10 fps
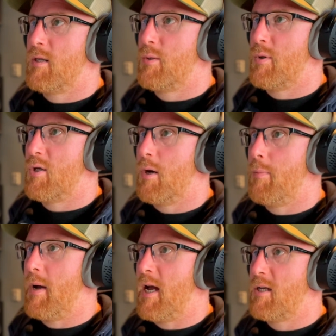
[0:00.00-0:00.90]
And let's
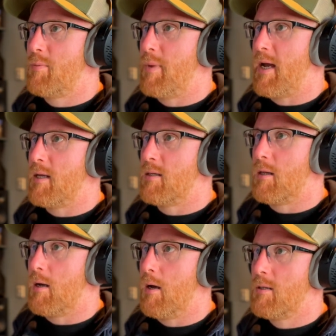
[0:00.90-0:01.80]
switch our patch
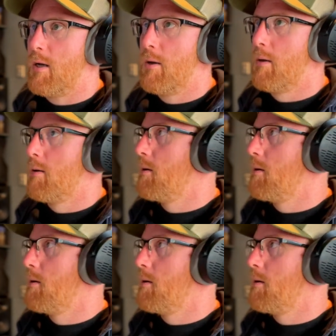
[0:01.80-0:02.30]
back into legato.